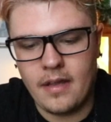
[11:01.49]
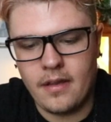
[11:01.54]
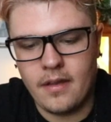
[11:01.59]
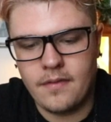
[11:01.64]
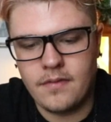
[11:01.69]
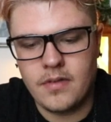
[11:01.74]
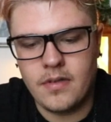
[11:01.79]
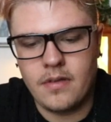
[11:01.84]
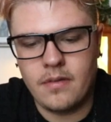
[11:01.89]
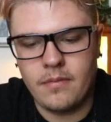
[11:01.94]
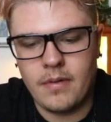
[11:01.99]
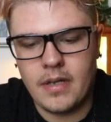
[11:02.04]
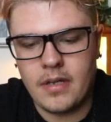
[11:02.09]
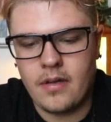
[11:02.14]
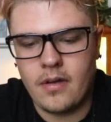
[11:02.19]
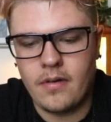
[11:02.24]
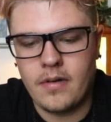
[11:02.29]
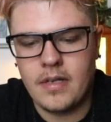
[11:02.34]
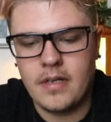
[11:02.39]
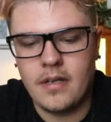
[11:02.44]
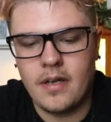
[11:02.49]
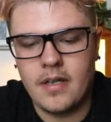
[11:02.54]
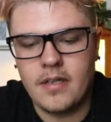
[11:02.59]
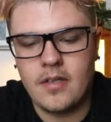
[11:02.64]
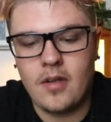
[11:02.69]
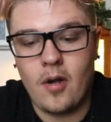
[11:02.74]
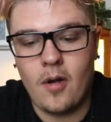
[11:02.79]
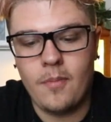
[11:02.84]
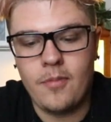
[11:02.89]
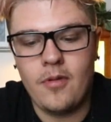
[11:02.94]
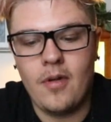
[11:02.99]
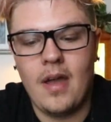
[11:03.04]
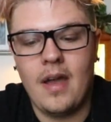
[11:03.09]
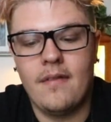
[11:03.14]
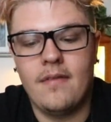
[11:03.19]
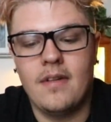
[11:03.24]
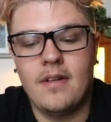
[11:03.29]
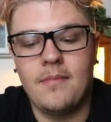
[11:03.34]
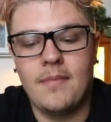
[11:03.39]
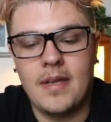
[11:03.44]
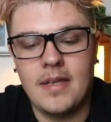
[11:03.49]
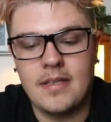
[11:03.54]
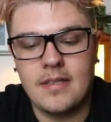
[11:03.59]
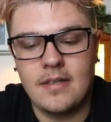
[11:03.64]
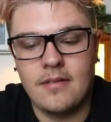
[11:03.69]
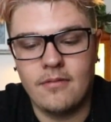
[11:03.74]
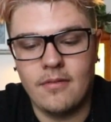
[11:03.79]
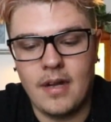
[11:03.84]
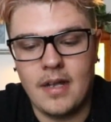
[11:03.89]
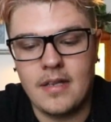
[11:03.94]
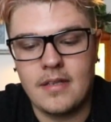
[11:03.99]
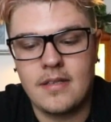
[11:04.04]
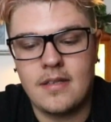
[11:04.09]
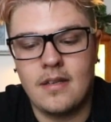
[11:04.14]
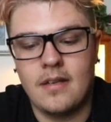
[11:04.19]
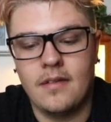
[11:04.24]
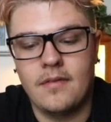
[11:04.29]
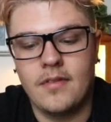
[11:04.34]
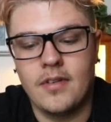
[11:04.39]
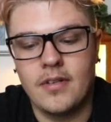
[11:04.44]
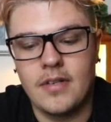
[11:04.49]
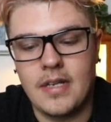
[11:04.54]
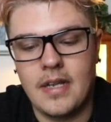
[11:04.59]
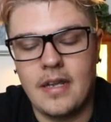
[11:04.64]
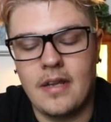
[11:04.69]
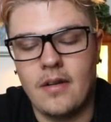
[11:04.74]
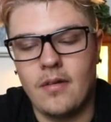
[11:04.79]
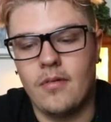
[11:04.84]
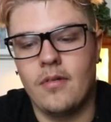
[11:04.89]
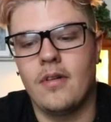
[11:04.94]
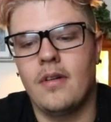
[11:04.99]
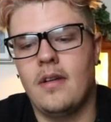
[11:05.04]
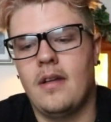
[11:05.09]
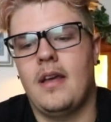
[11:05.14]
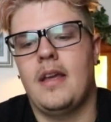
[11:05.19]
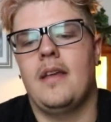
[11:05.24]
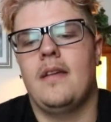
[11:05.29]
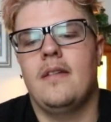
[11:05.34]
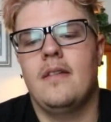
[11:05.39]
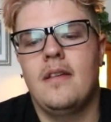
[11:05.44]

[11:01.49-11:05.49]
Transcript: that loves you the way Codee does. Hope you have an amazing rest of your day or night.